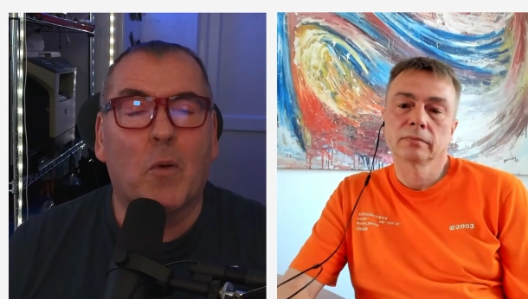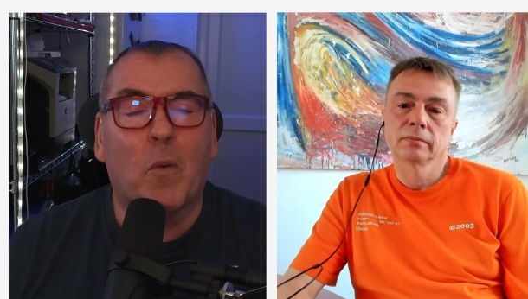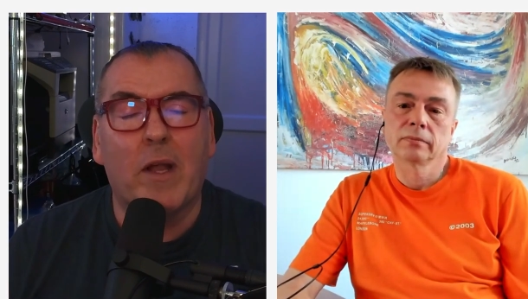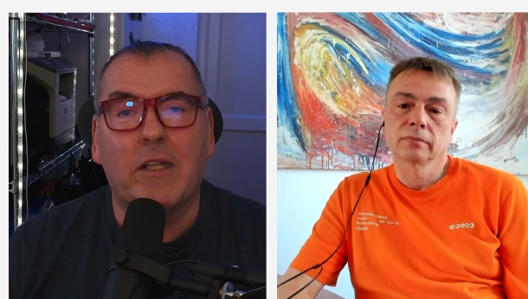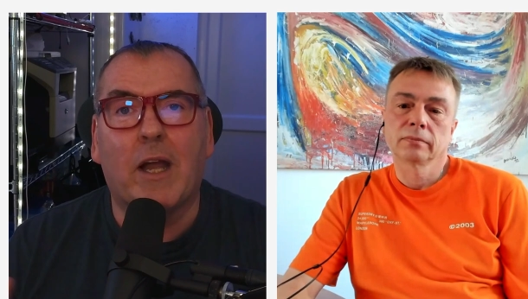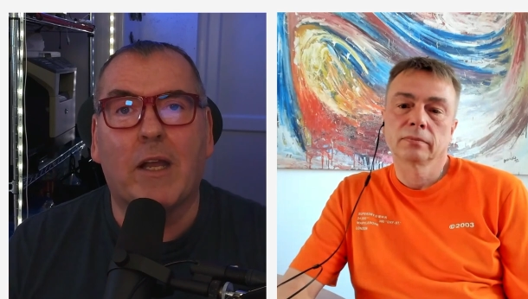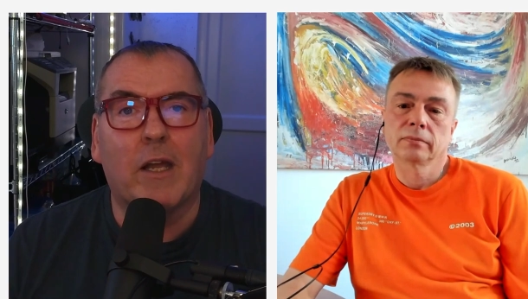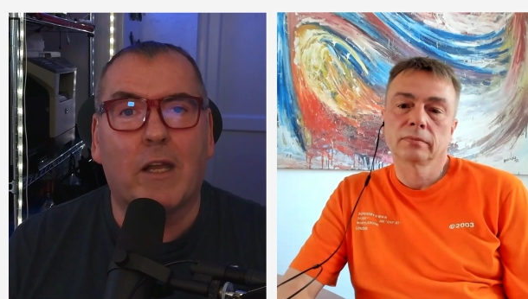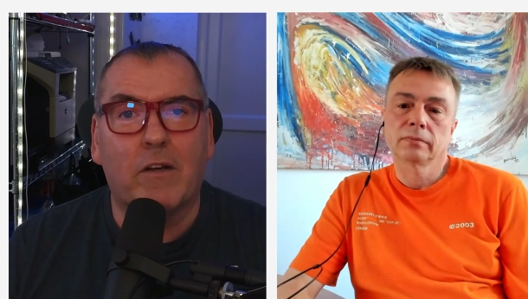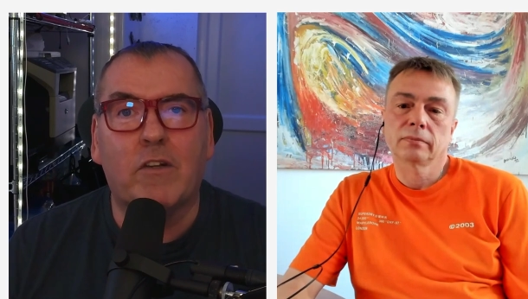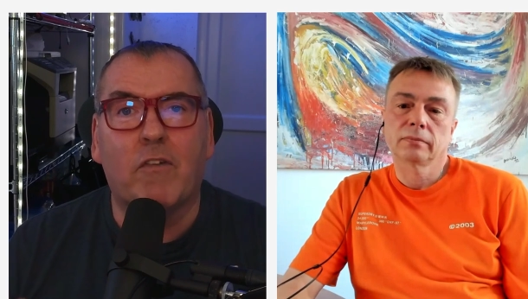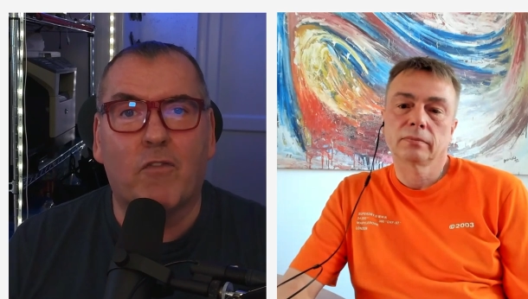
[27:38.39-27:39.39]
Speaker 1: So I, I
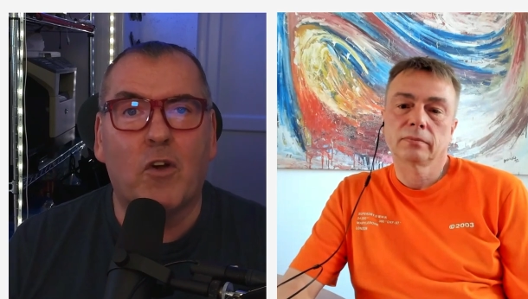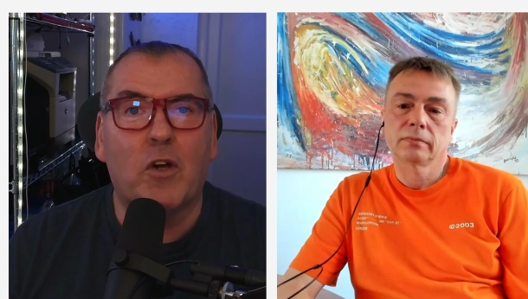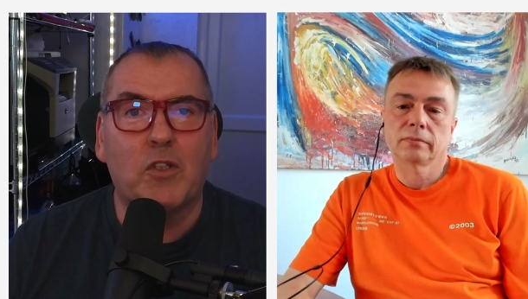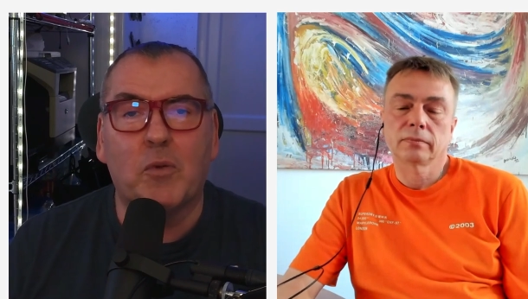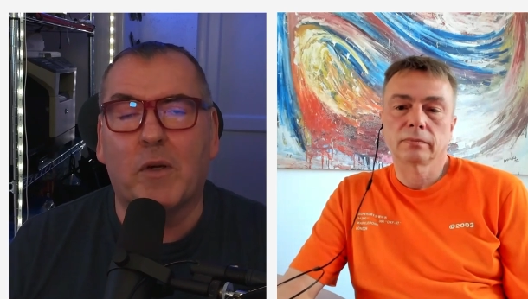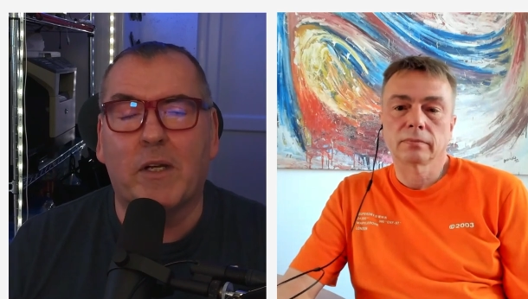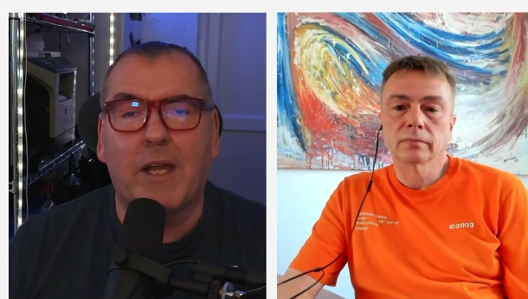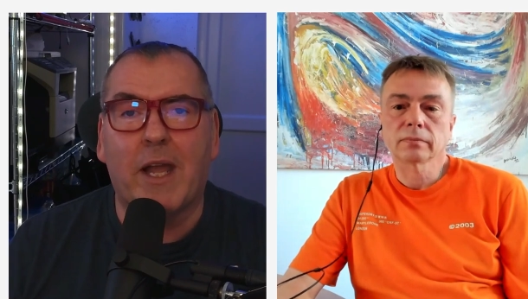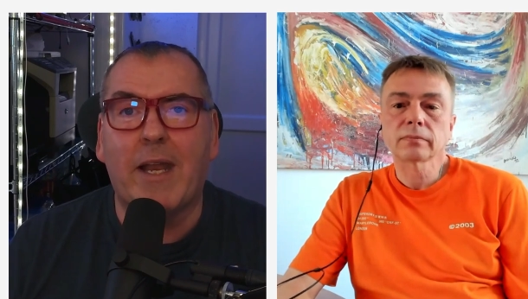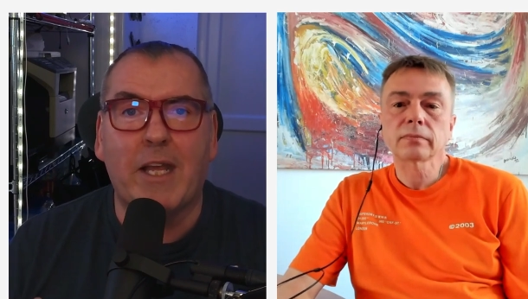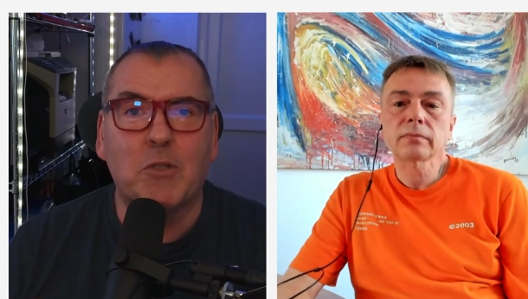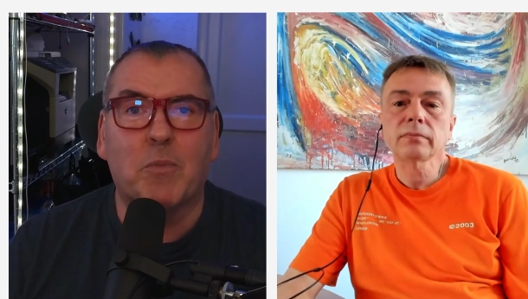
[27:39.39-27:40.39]
going to defer to a,
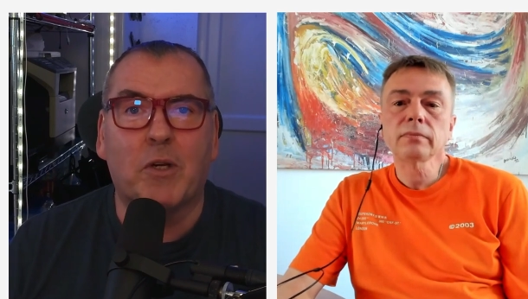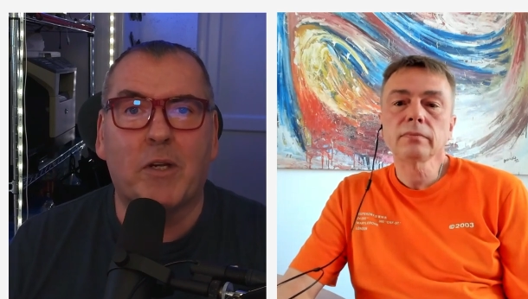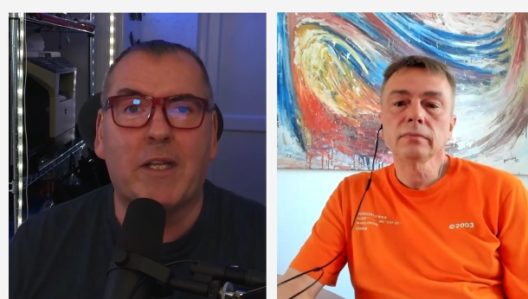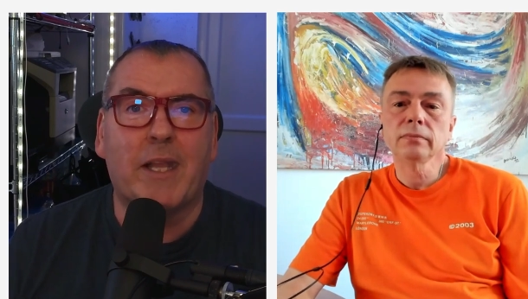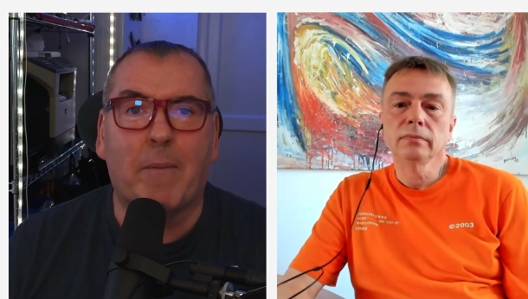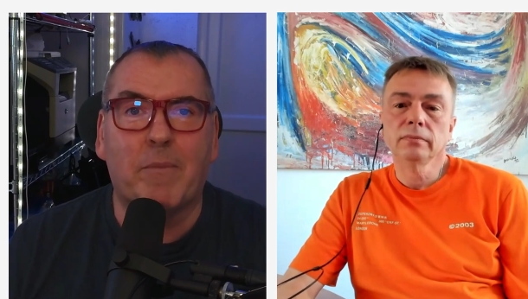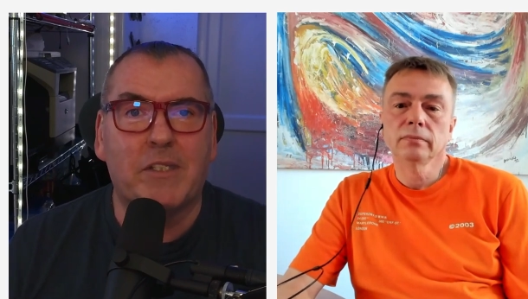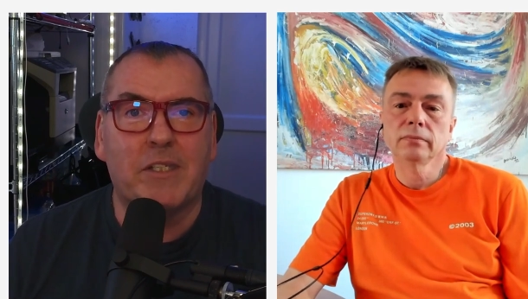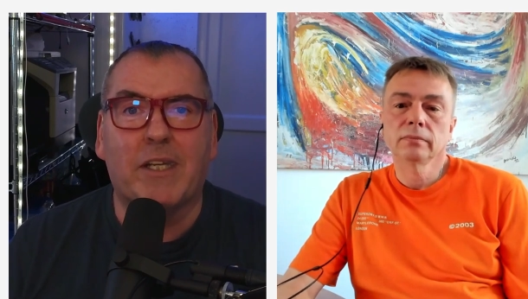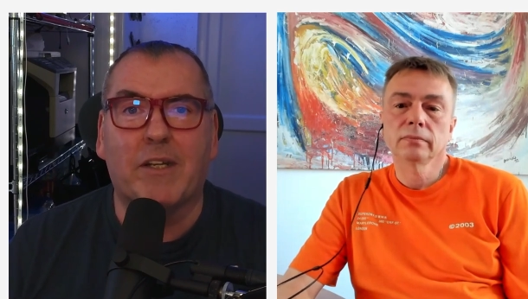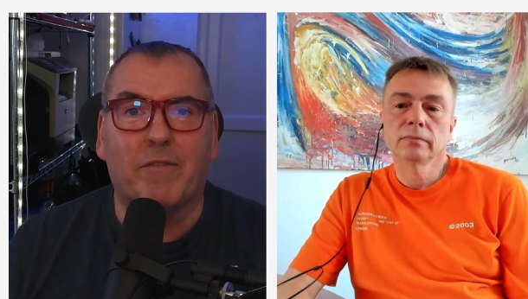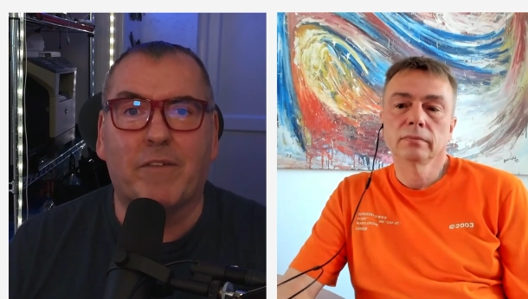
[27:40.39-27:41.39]
an expert in that
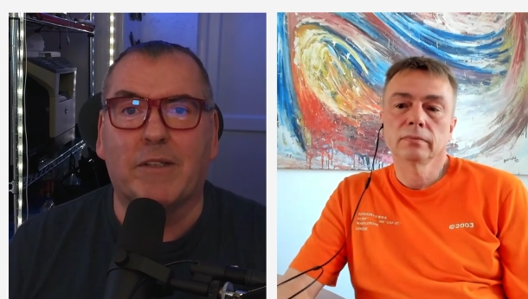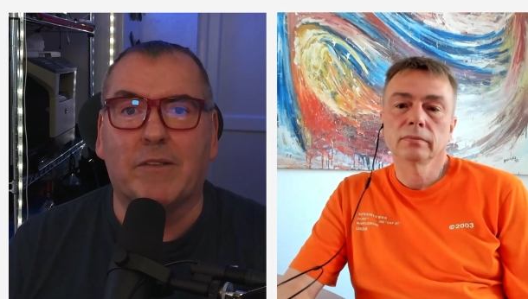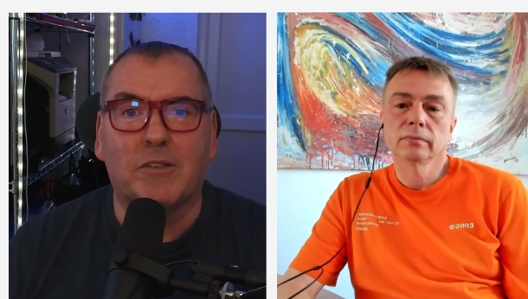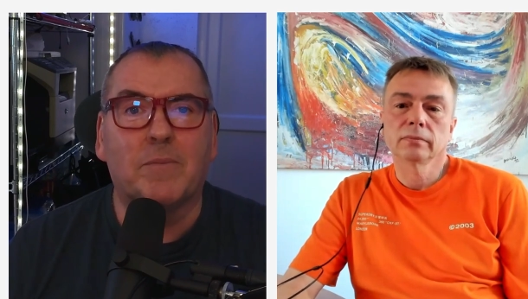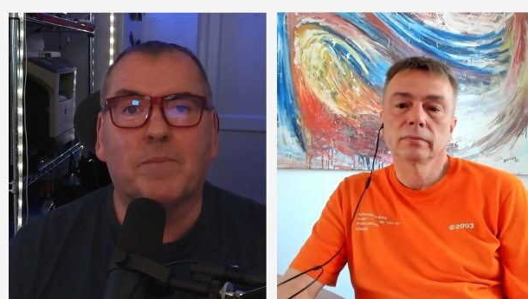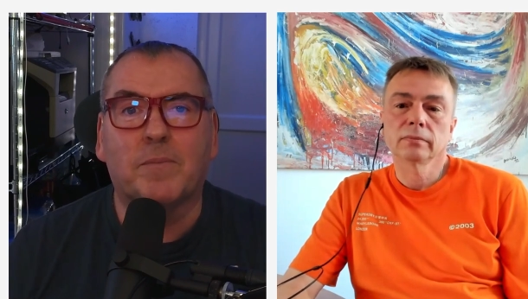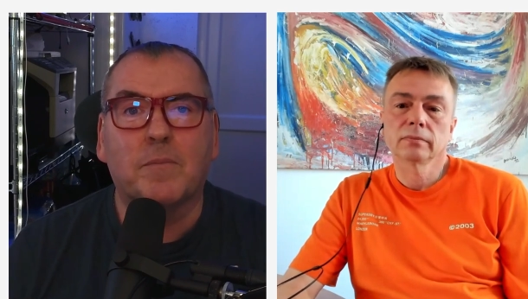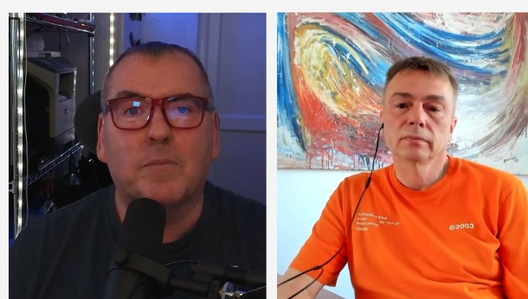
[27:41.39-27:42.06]
particular field.